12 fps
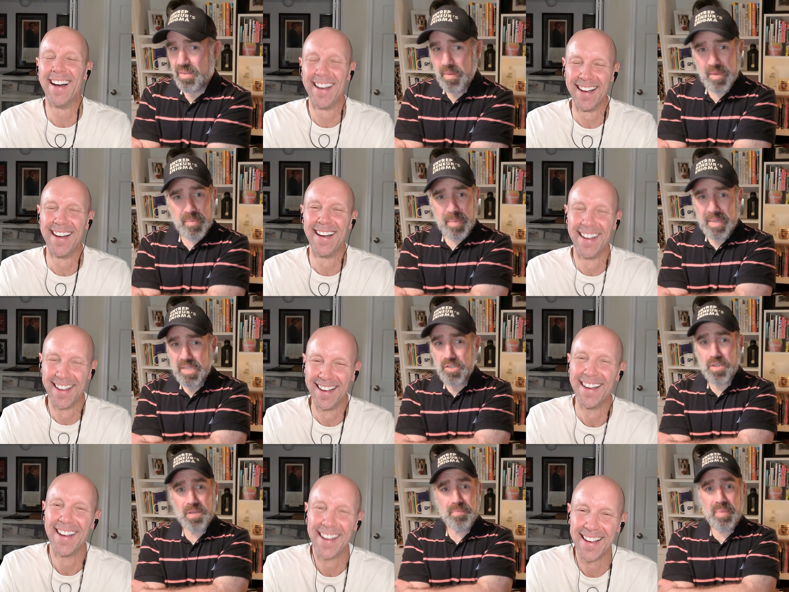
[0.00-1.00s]
Speaker 1: sometimes it's paycheck
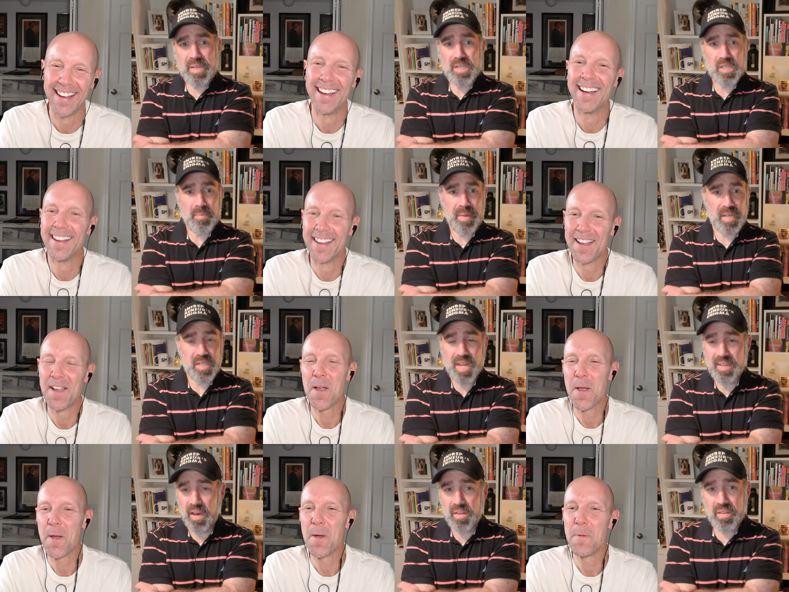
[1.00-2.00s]
to, paycheck to
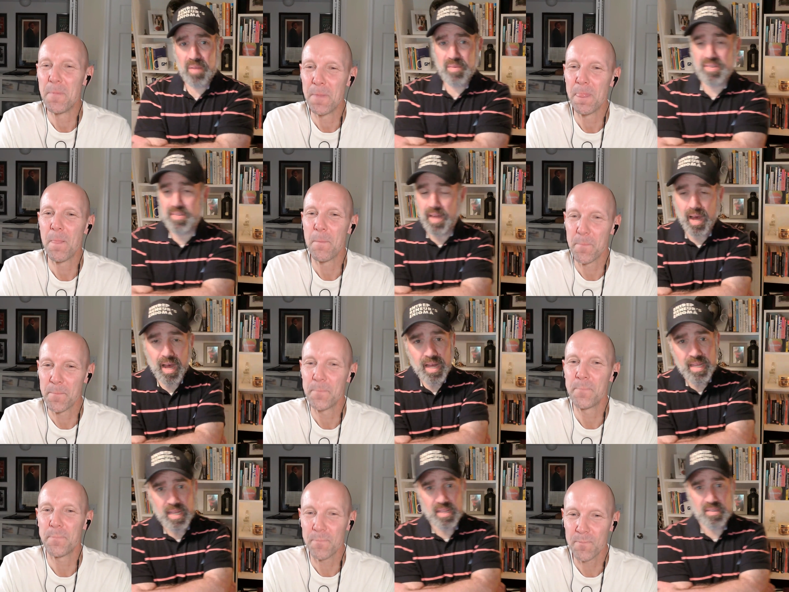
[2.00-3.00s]
paycheck. Other times it's
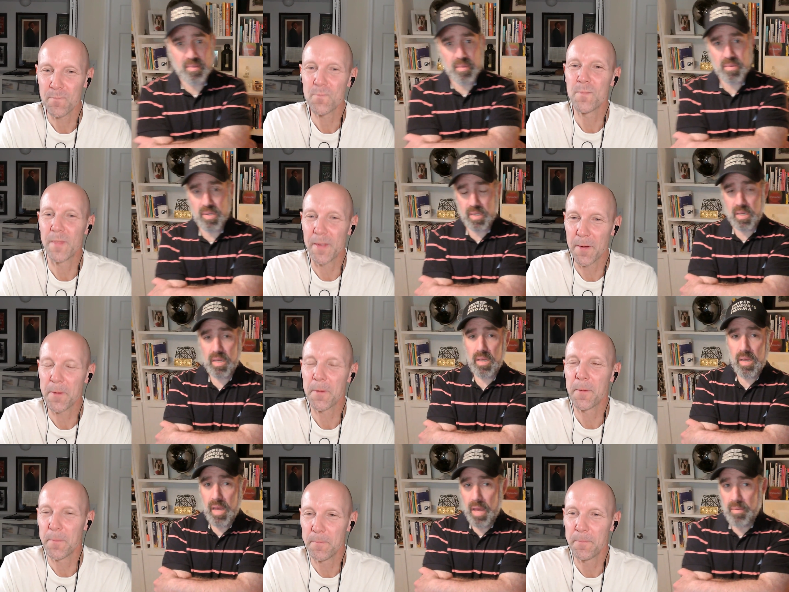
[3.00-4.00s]
not, and sometimes you're like,
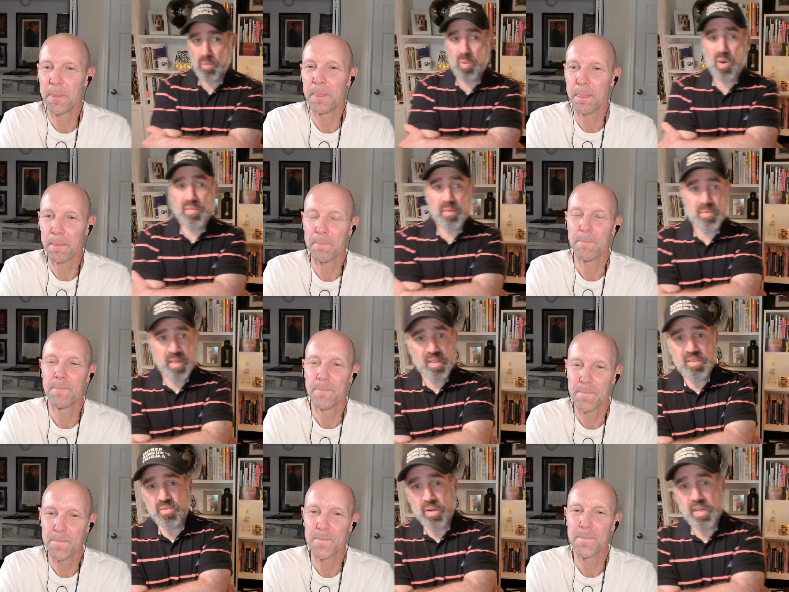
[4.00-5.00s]
and when my wife comes down
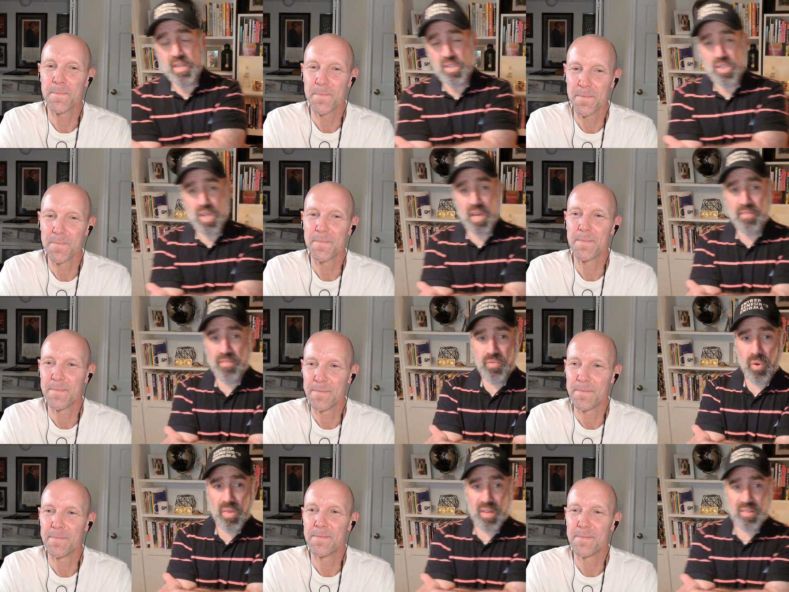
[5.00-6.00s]
and says, "Ray, a check for
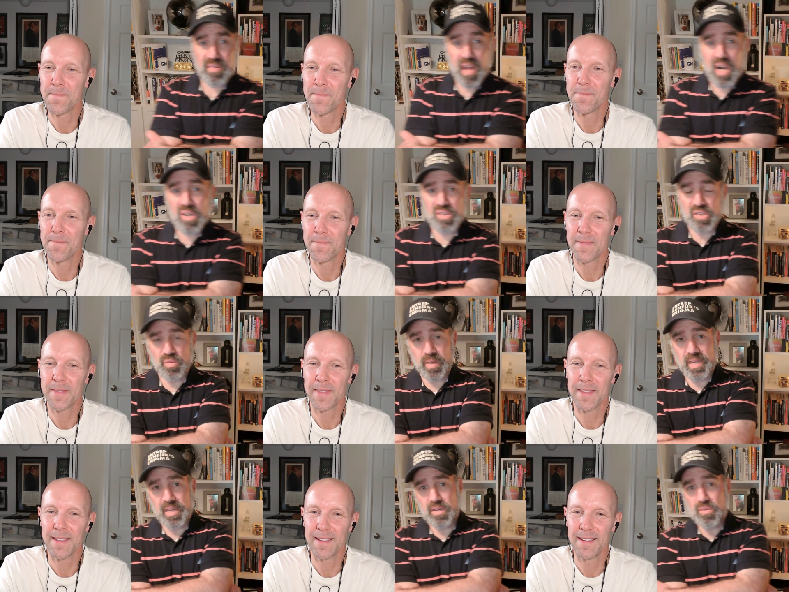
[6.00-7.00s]
four thousand dollars this
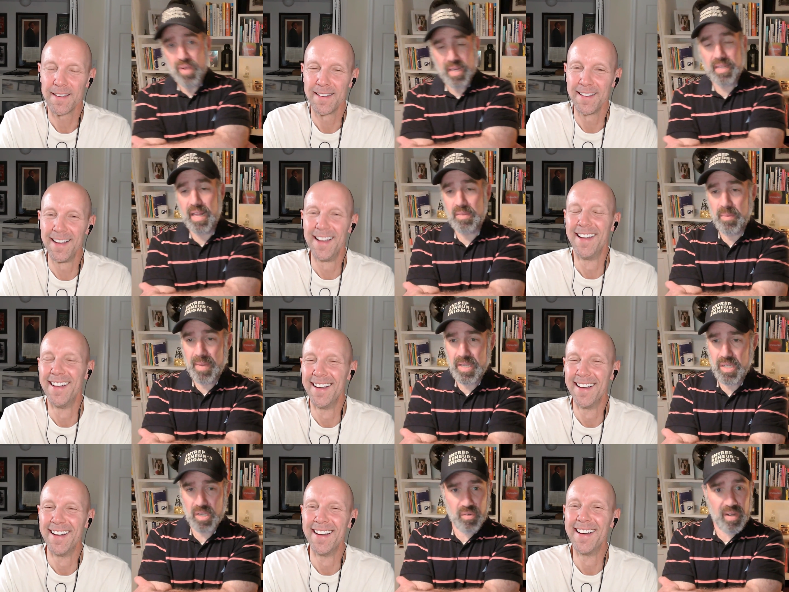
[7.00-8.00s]
week. Great, that's my
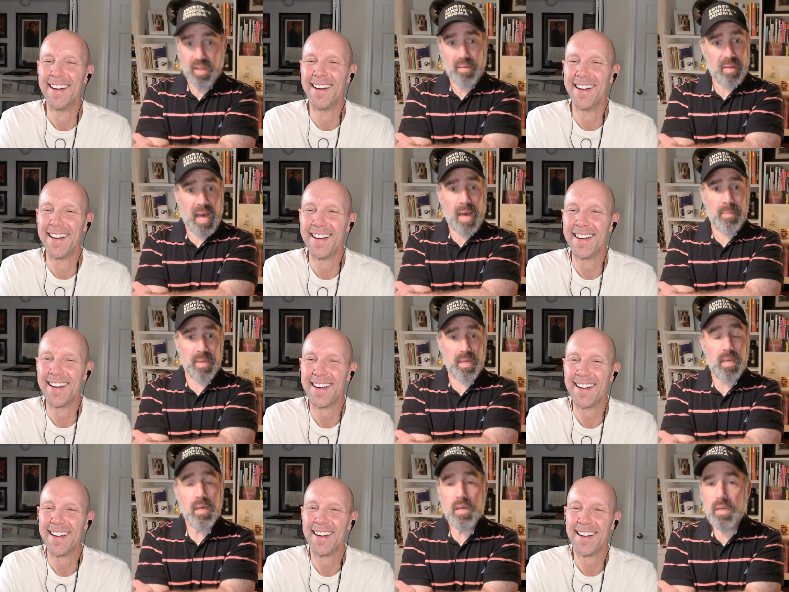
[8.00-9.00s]
paycheck. Great, I'm happy."
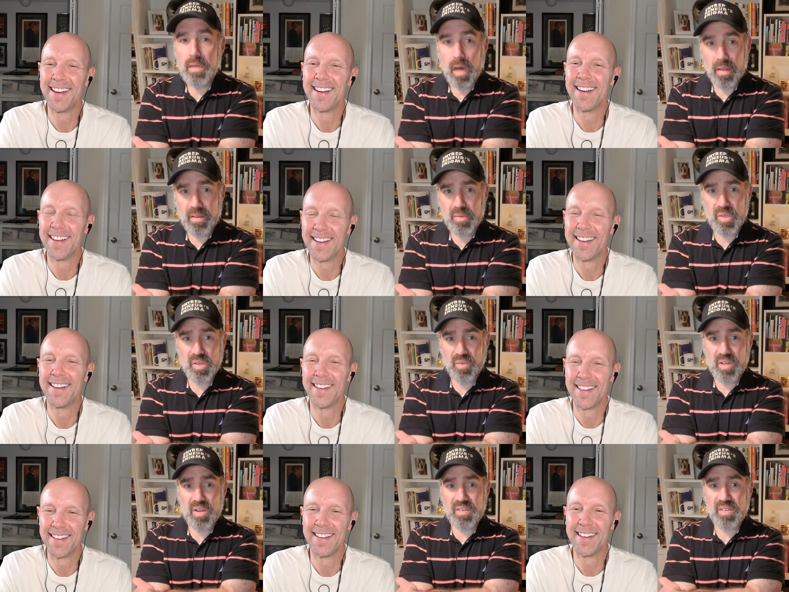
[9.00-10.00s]
all the she's like,
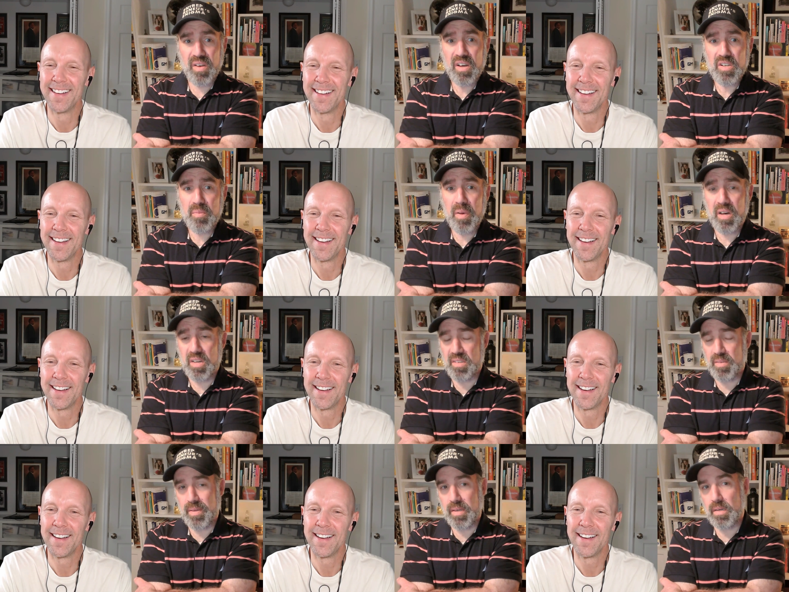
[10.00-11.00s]
write yourself a hundred
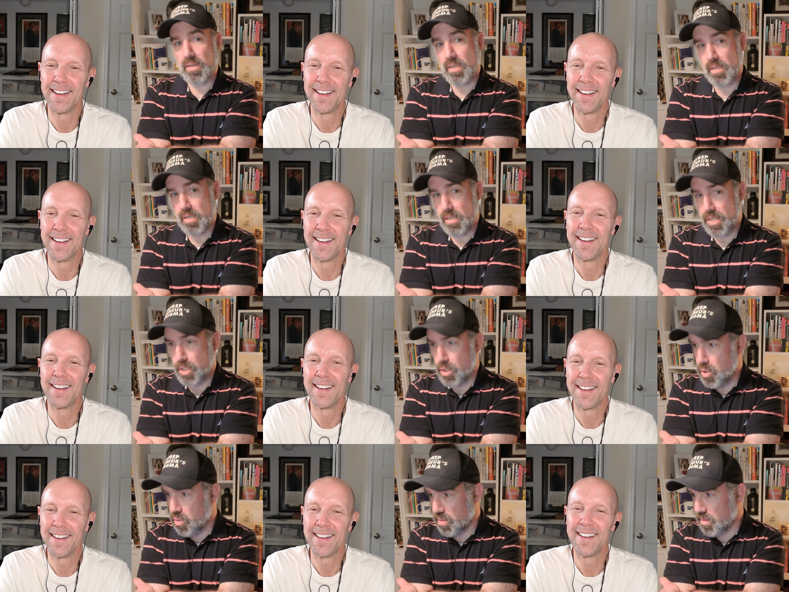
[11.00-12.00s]
bucks. I'm like, oh
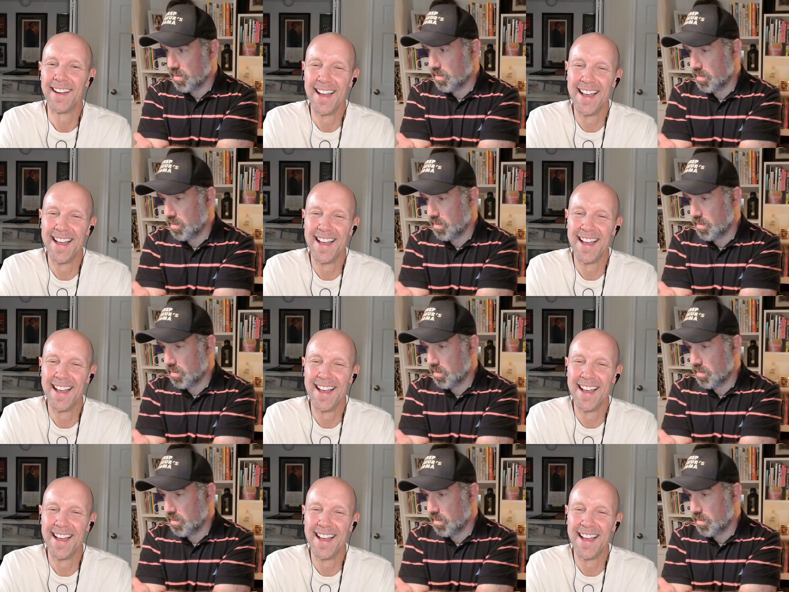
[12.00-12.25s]
shoot.